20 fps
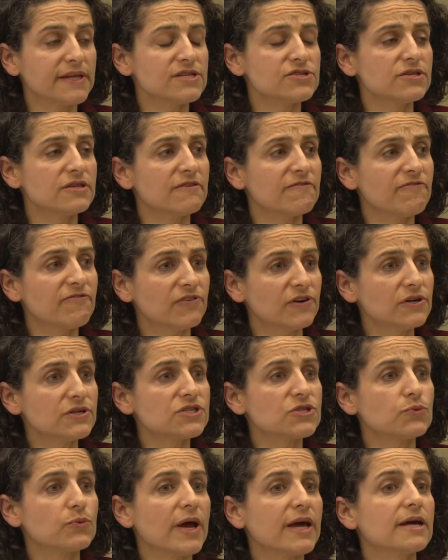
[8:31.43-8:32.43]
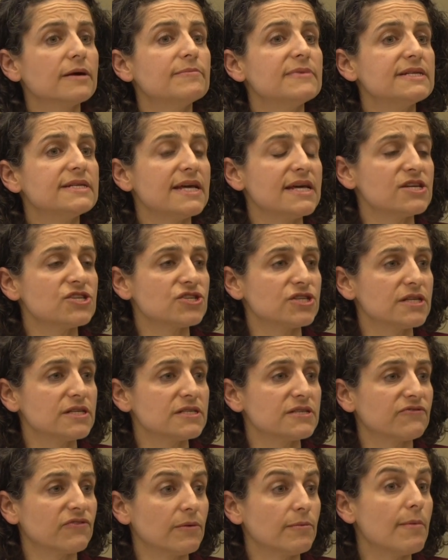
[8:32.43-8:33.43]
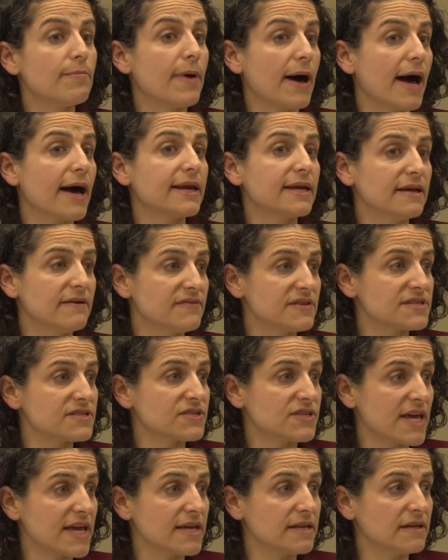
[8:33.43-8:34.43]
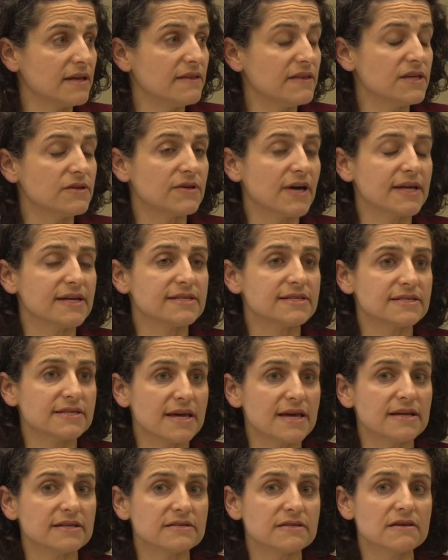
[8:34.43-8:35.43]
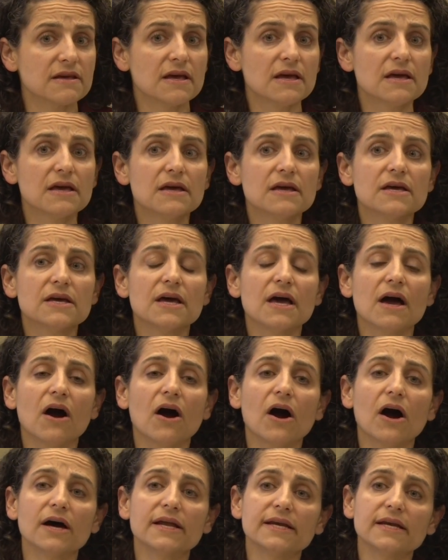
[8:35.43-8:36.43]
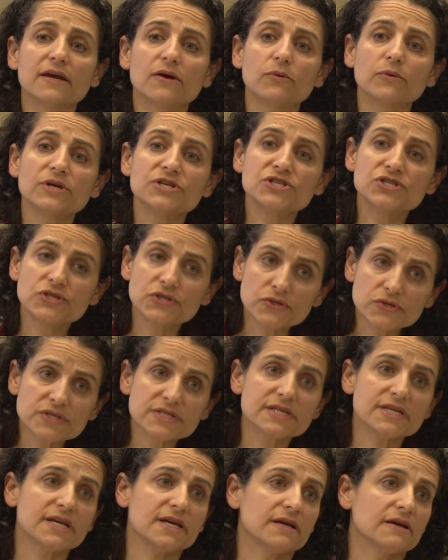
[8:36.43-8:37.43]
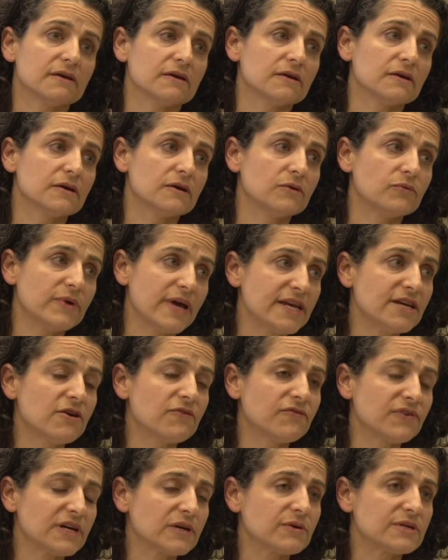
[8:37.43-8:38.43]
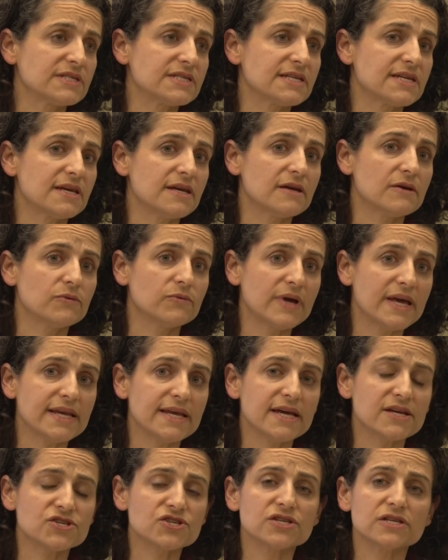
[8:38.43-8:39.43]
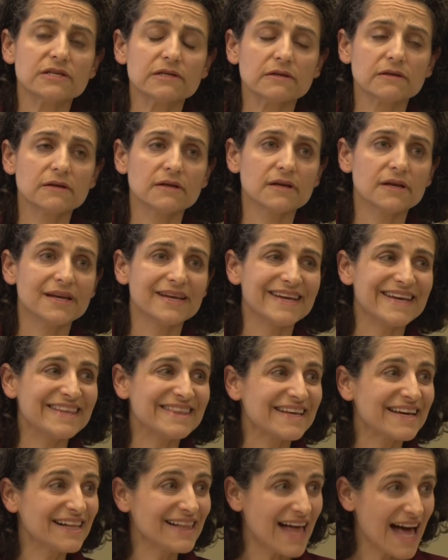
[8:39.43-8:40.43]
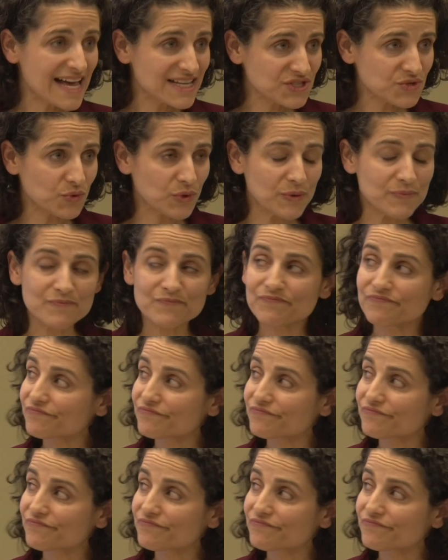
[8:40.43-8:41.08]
These are the first recommendations from a body of the state in the United States on reducing radio frequency radiation in the classroom.